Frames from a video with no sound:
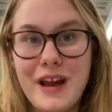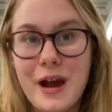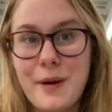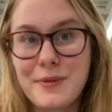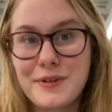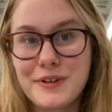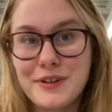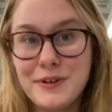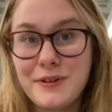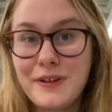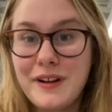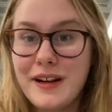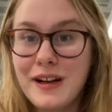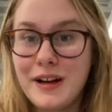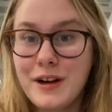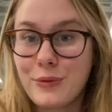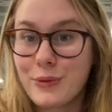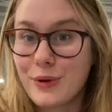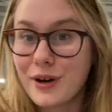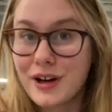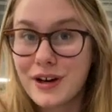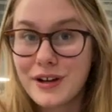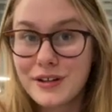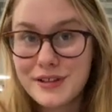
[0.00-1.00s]
opportunity to
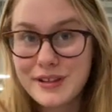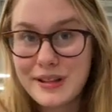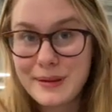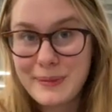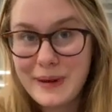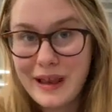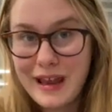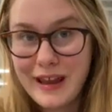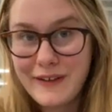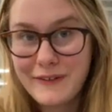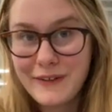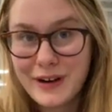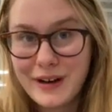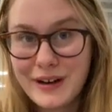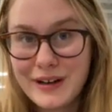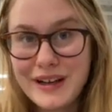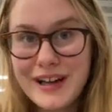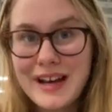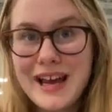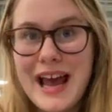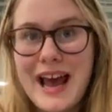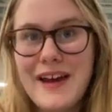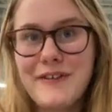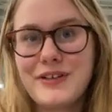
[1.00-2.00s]
rehearse the behavior
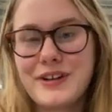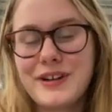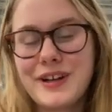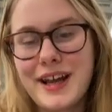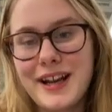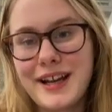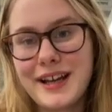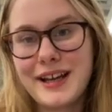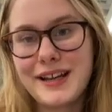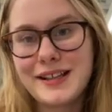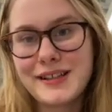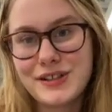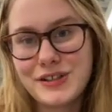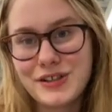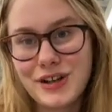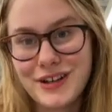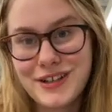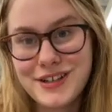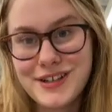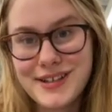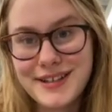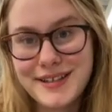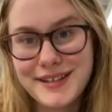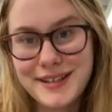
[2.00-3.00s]
after getting
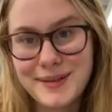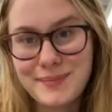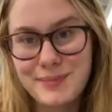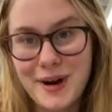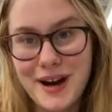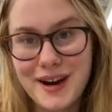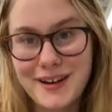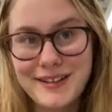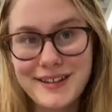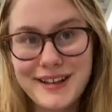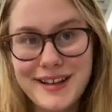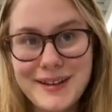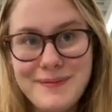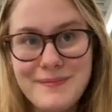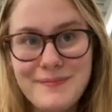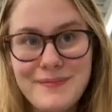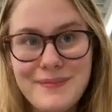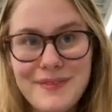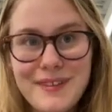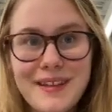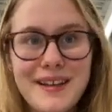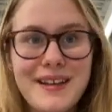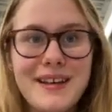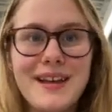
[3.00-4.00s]
instructions and modeling.
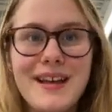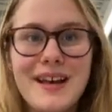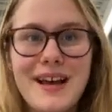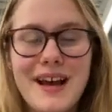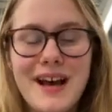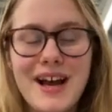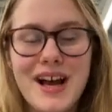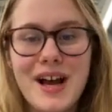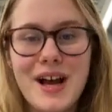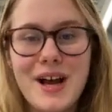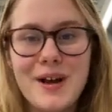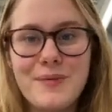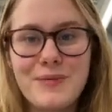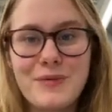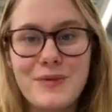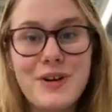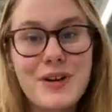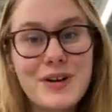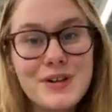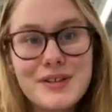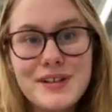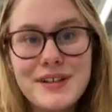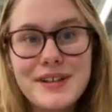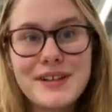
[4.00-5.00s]

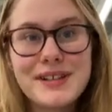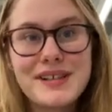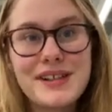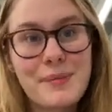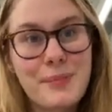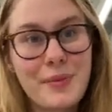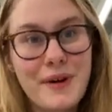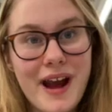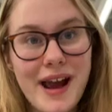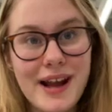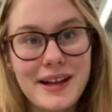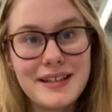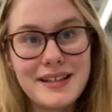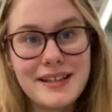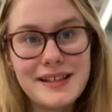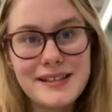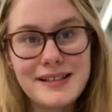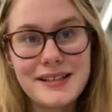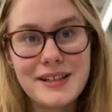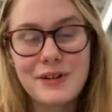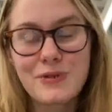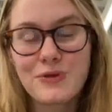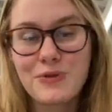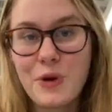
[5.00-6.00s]
Rehearsal is the practice
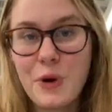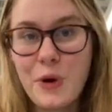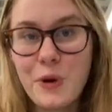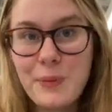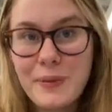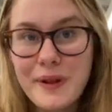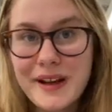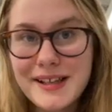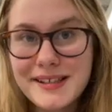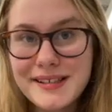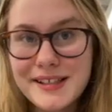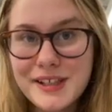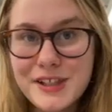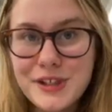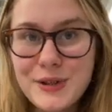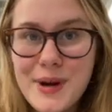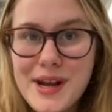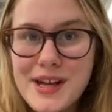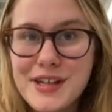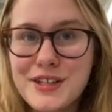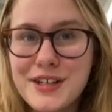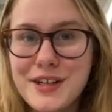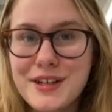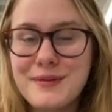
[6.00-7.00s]
in a role play
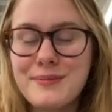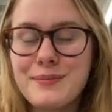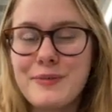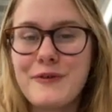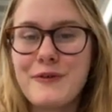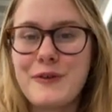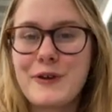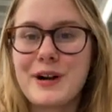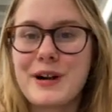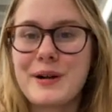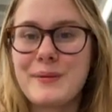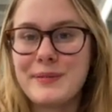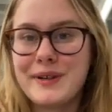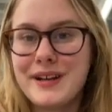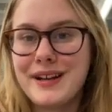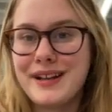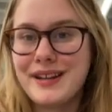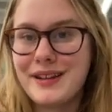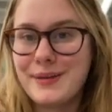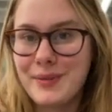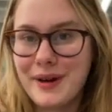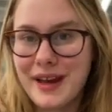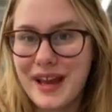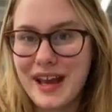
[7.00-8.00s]
situation before completing
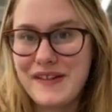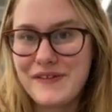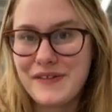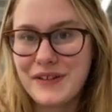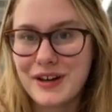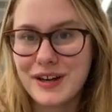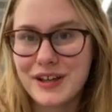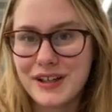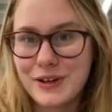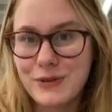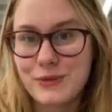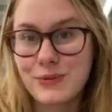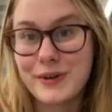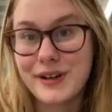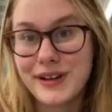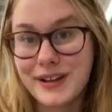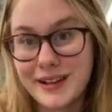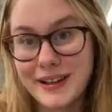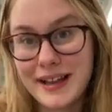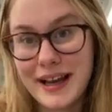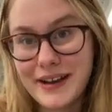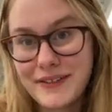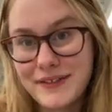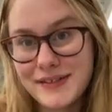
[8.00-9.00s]
the behavior in a real
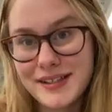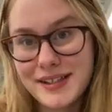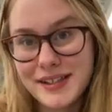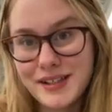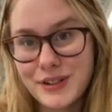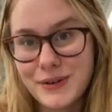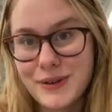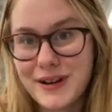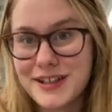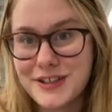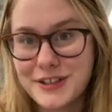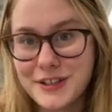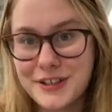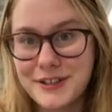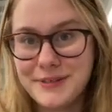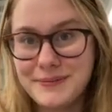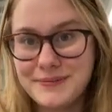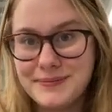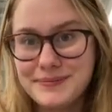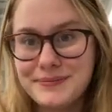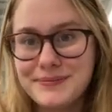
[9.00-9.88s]
life situation.